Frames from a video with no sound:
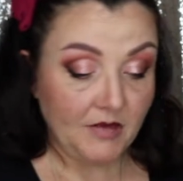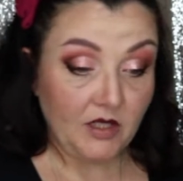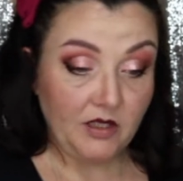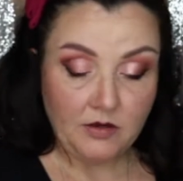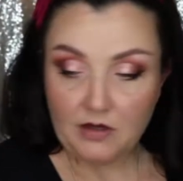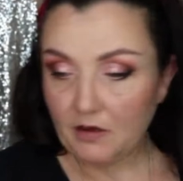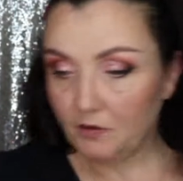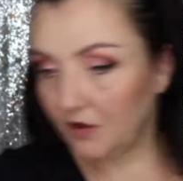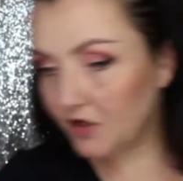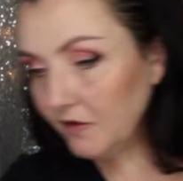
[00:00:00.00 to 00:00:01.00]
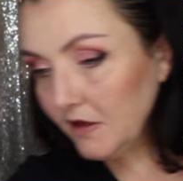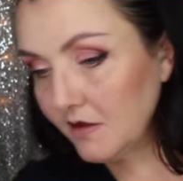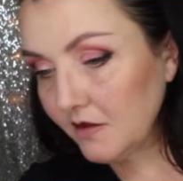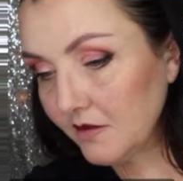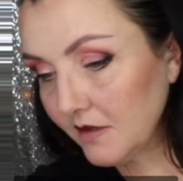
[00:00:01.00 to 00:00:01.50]
I'm going to use a lip brush for
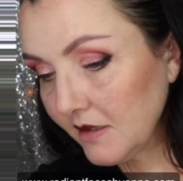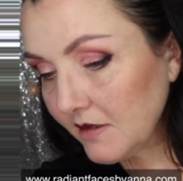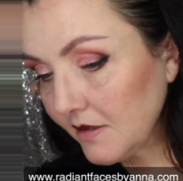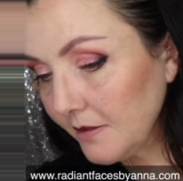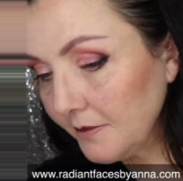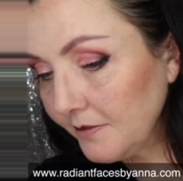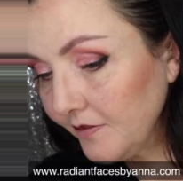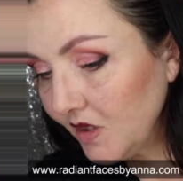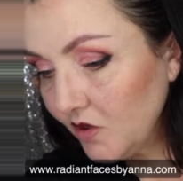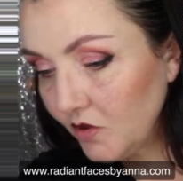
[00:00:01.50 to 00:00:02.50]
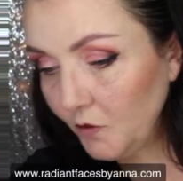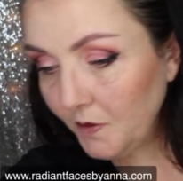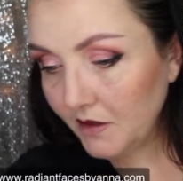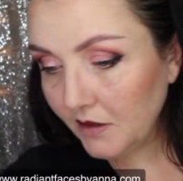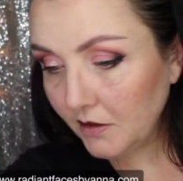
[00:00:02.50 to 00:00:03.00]
this because it's
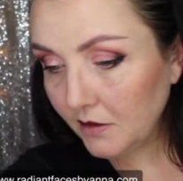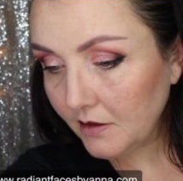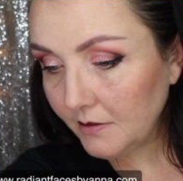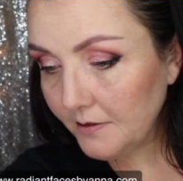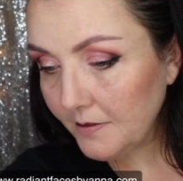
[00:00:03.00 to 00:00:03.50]
super dark.